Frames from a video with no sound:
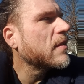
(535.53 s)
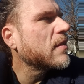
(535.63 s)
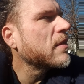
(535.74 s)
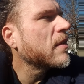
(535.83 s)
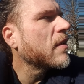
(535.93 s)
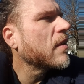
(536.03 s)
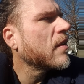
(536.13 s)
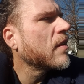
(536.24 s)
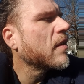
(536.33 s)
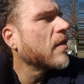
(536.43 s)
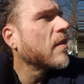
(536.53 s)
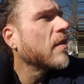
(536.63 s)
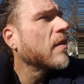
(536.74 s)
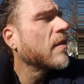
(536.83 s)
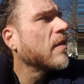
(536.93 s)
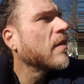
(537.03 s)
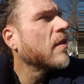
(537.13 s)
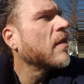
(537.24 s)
[no speech]